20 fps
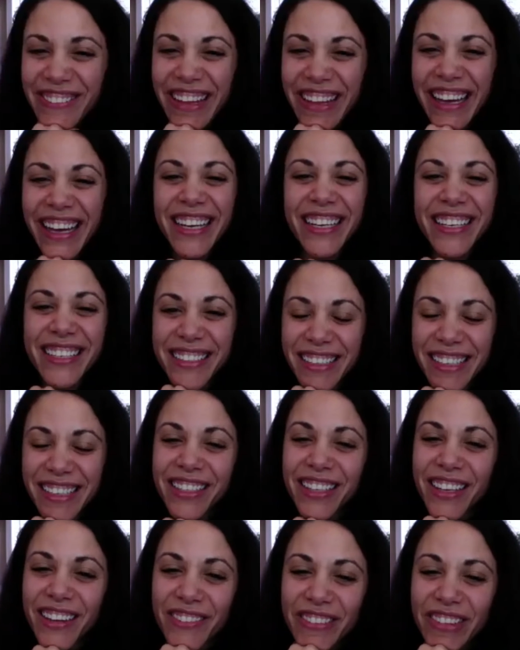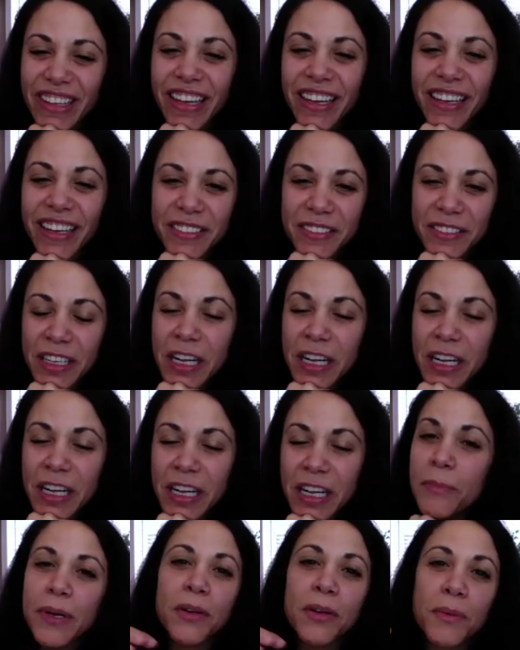that. I love that.
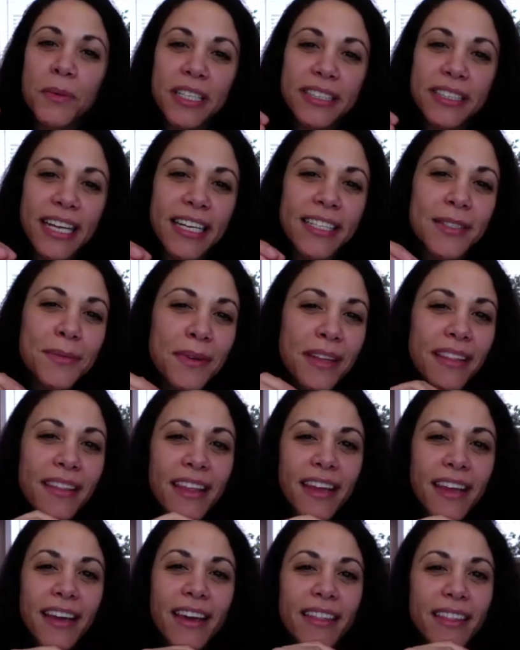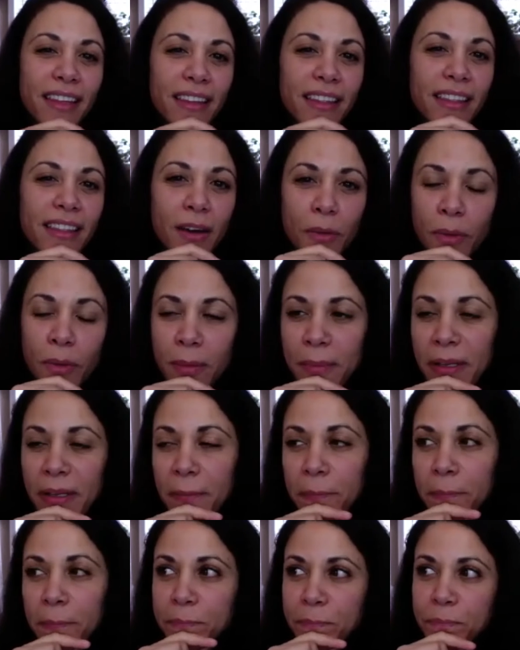But you know what? That's one thing I think that
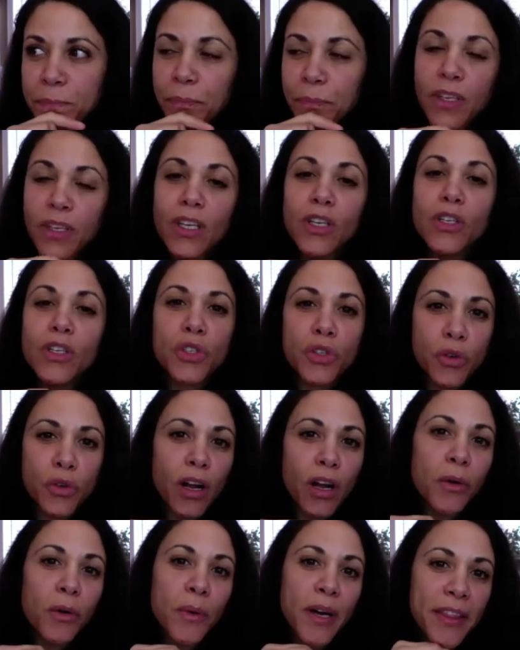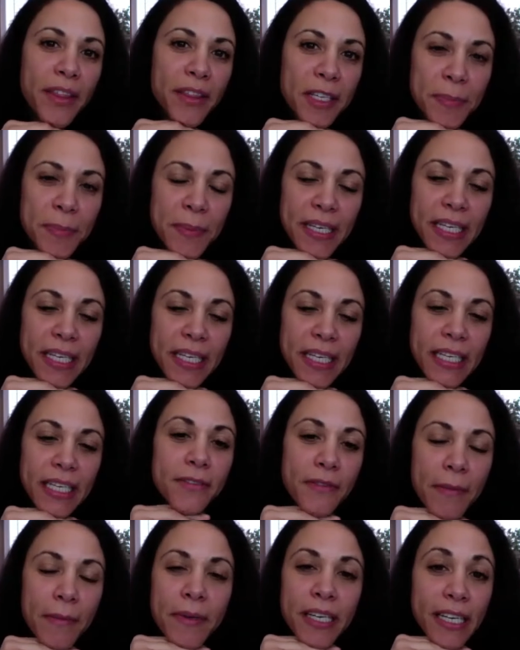women struggle with is
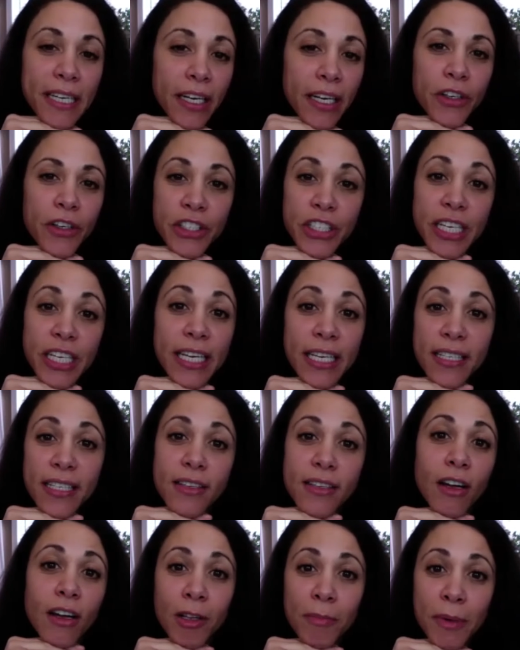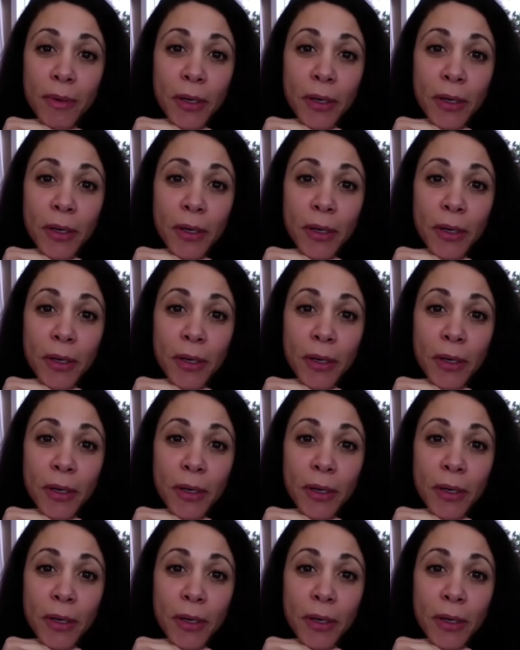because feminine energy is all